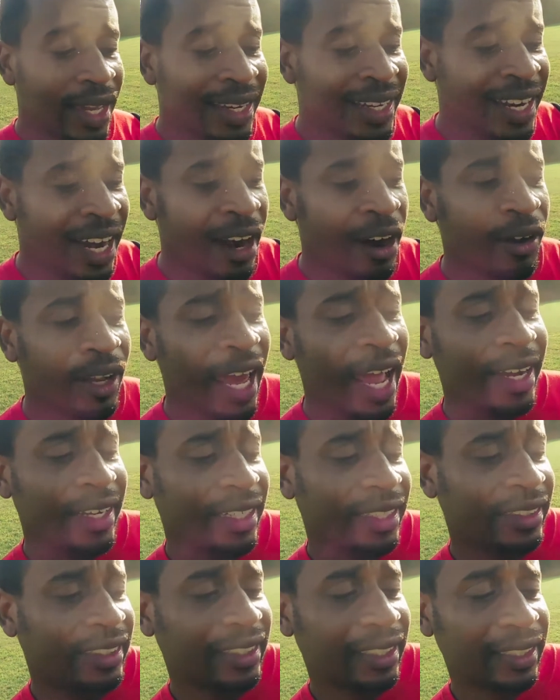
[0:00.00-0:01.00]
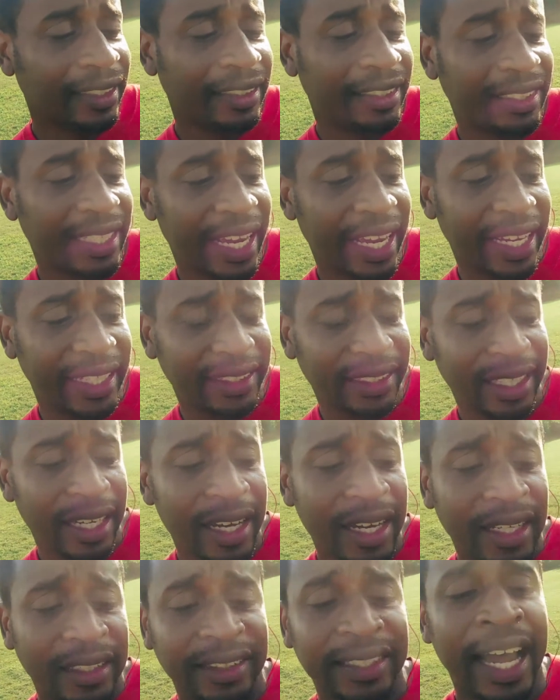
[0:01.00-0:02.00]
Daryl Atkinson says,
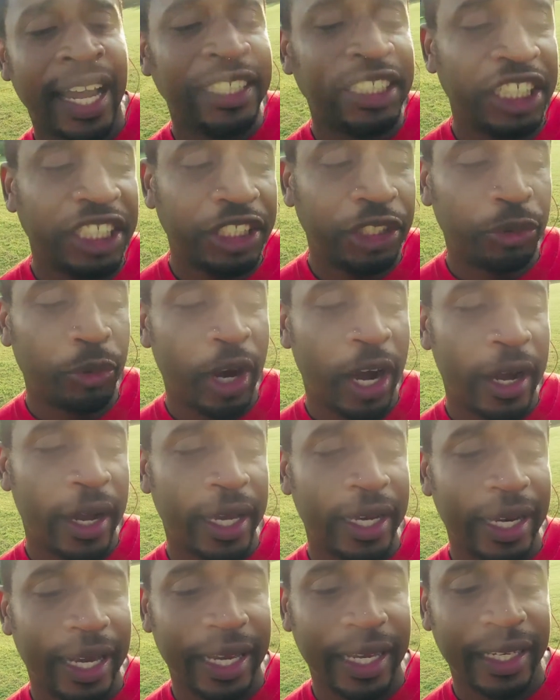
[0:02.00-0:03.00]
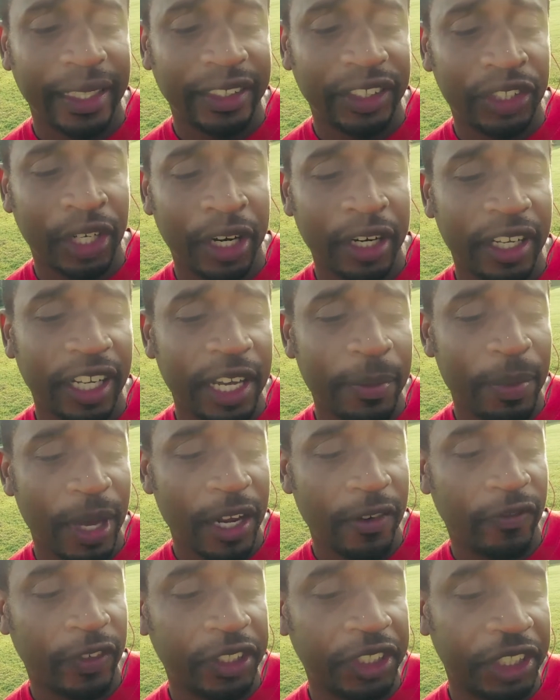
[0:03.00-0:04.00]
Tai Chi Chuan is certainly
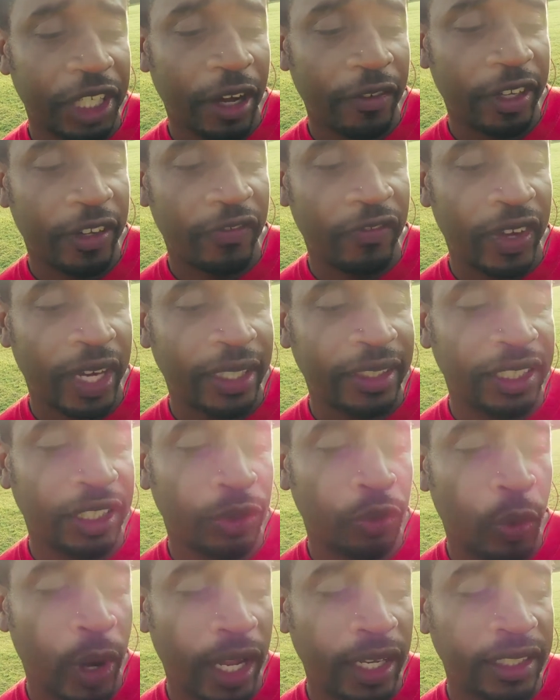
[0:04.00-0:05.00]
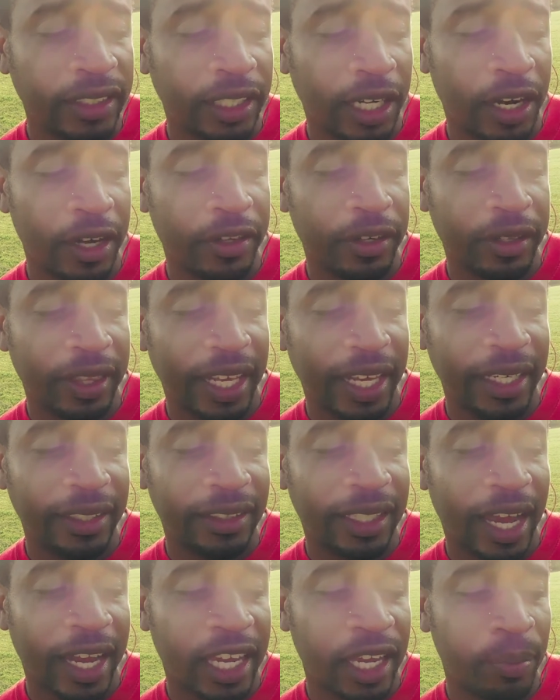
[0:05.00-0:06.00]
meant for self-defense as well as other things
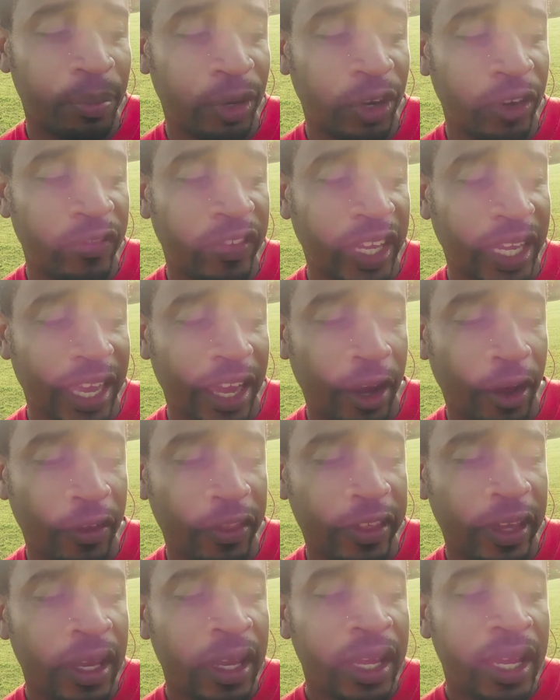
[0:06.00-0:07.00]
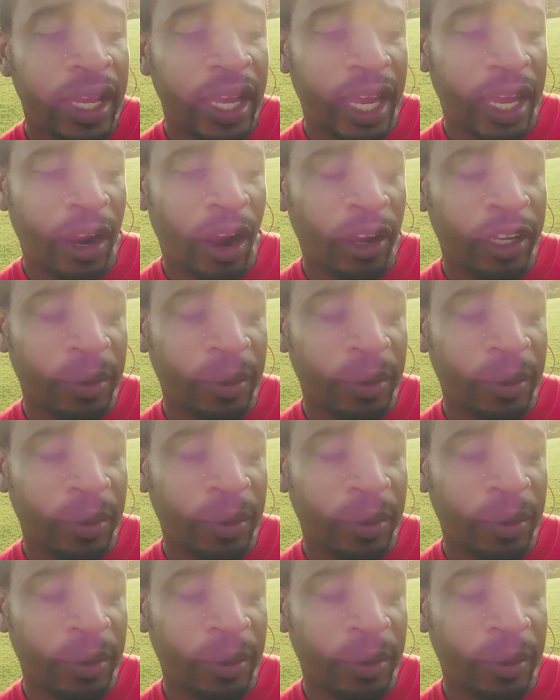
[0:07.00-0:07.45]
like improving health. It all